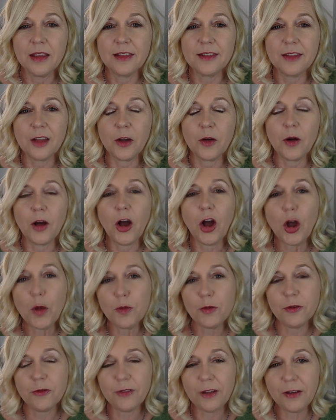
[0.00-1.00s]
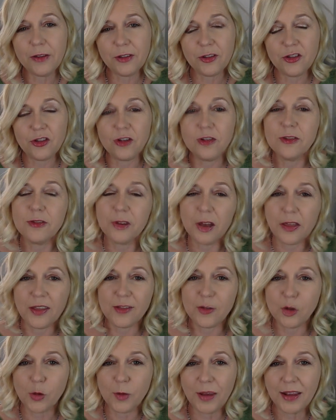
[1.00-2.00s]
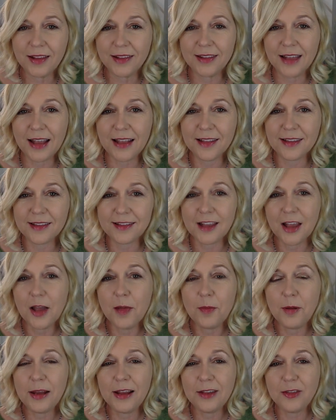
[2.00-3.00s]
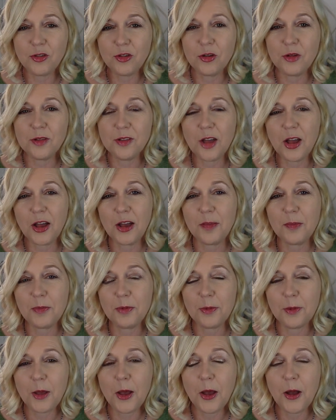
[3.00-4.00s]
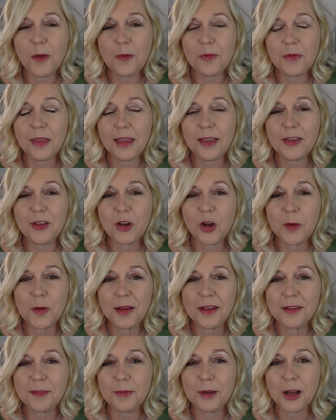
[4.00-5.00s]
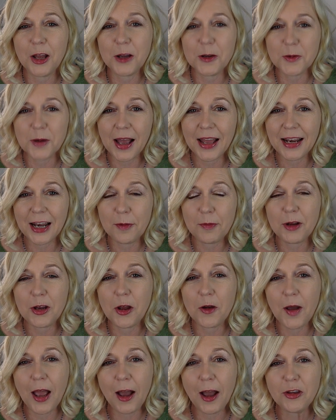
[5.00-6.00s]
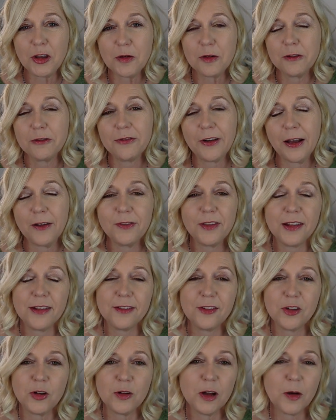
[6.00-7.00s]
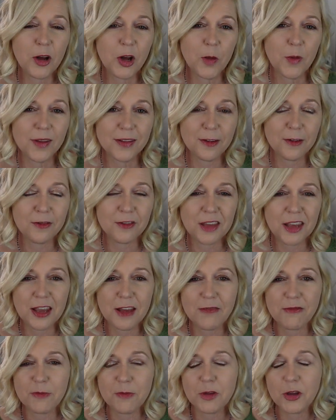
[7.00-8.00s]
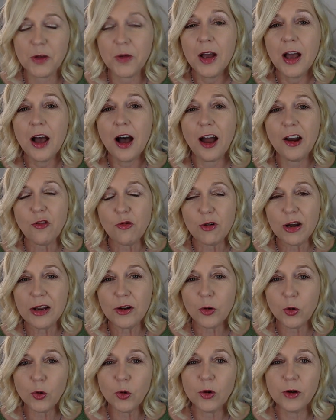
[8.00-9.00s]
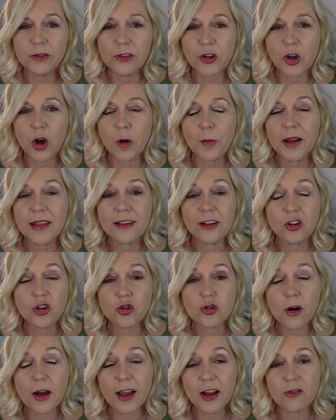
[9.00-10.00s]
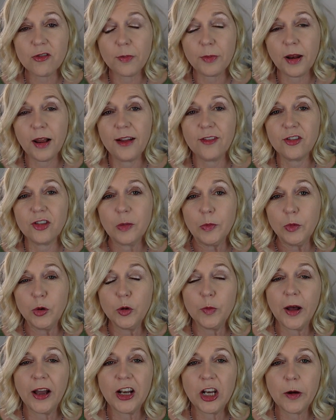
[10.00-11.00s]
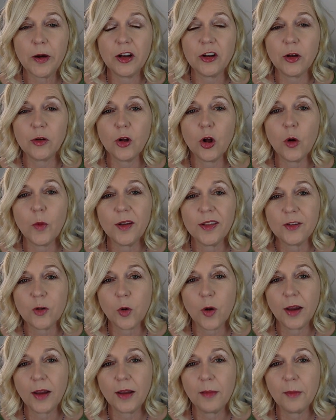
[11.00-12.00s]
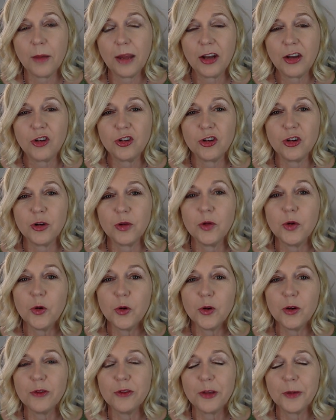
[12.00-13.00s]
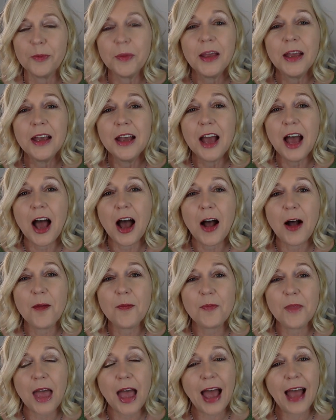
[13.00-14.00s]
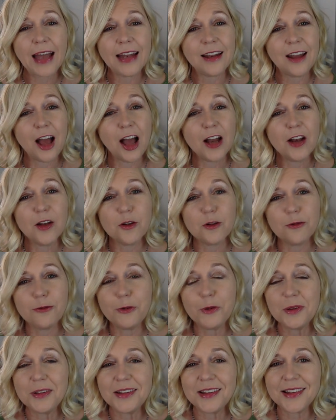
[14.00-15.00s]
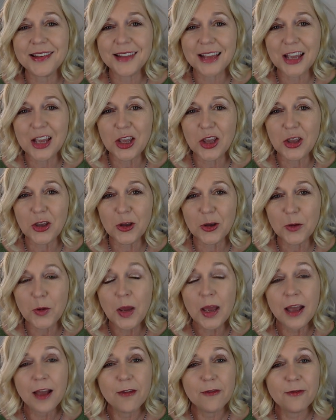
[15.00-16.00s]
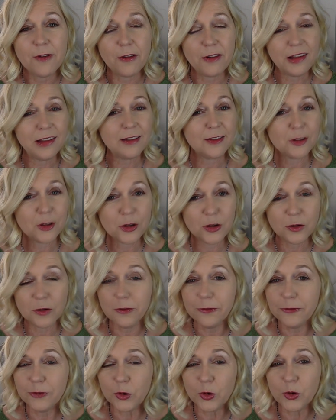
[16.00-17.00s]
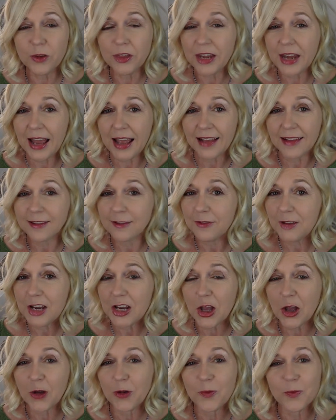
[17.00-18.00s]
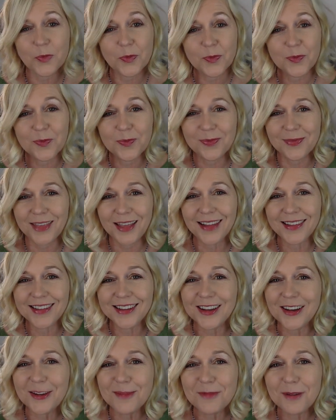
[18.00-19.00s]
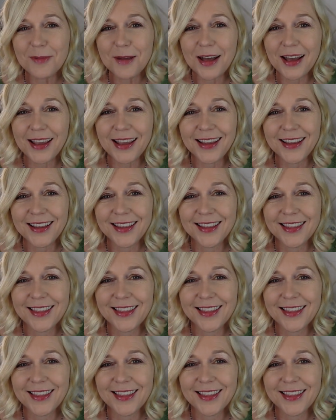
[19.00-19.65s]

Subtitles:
So I hope you found this useful and this all makes sense. Please do type in the comments below and let me know how you have found this. You know I always love to hear from you. I read all of the comments. I try and reply to them all, but I know I don't always quite manage to do all of them. And I look forward to seeing you very soon for the next video. Thanks a lot. Bye-bye.